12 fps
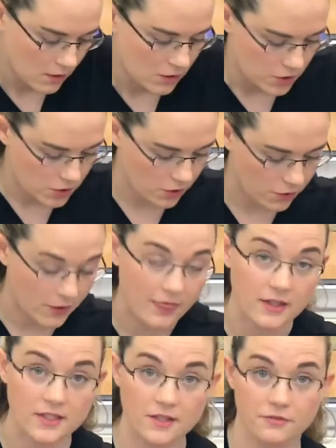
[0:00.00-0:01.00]
So
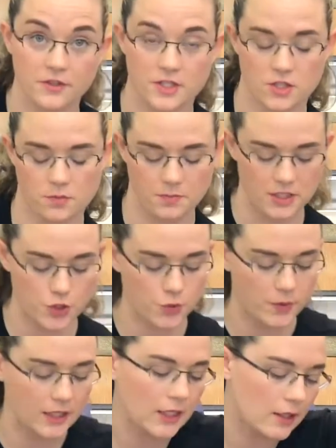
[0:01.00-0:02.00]
the difference
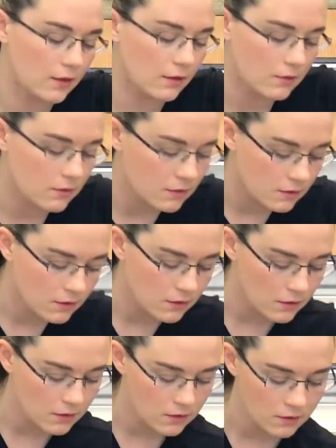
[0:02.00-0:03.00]
between
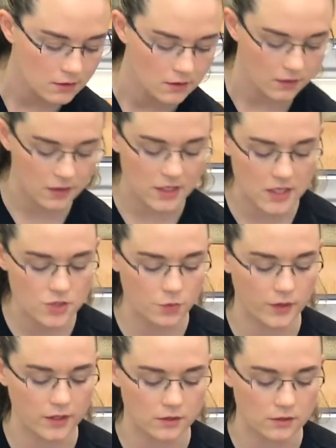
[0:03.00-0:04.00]
these
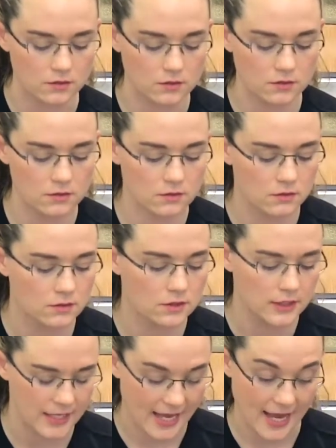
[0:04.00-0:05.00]
wheels
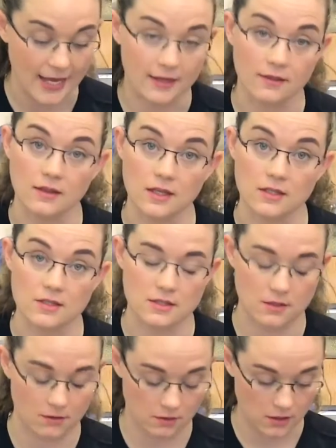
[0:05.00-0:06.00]
and
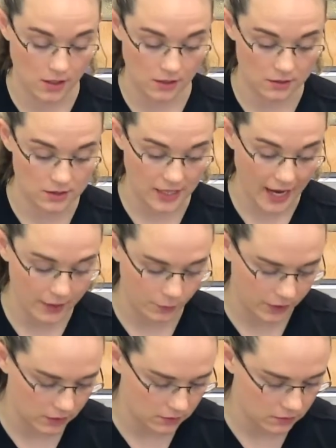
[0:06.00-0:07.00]
these uh, side
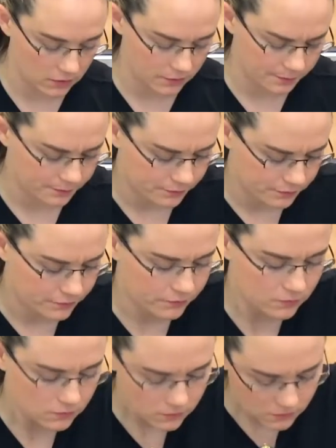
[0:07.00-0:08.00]
wheels
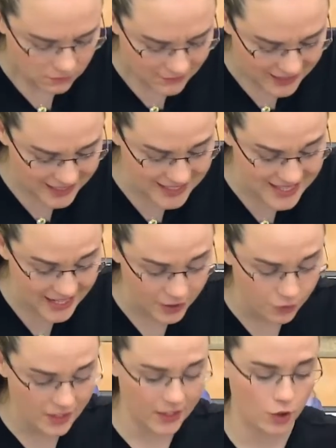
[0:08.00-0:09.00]
is that
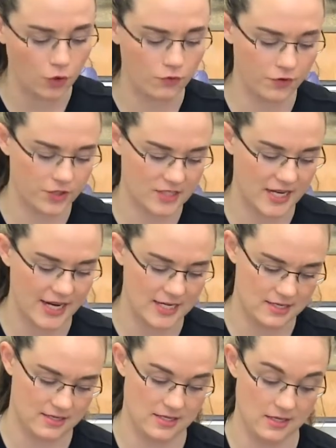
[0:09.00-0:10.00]
you can
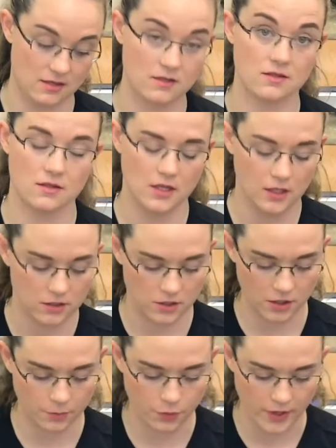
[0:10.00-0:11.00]
over-tighten this to
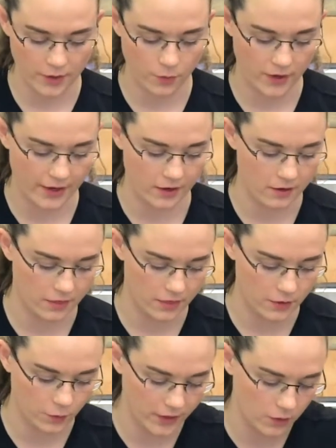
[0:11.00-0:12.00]
the point where
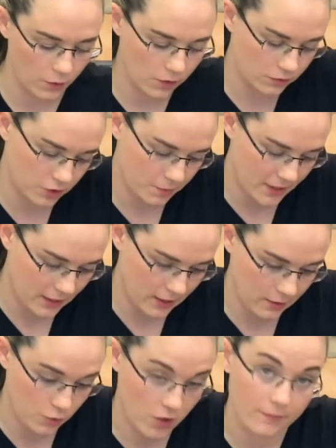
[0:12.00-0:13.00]
the wheel won't spin
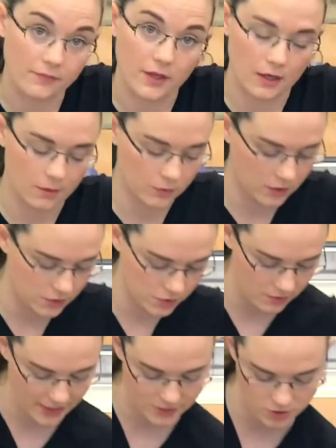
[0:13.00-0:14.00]
anymore. And I'm gonna do
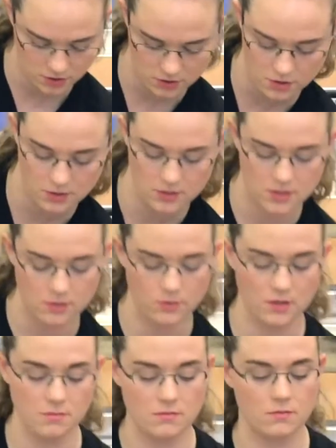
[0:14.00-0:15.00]
that just so you can see
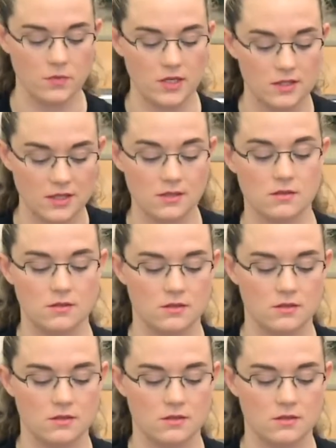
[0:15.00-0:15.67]
what it, what it does.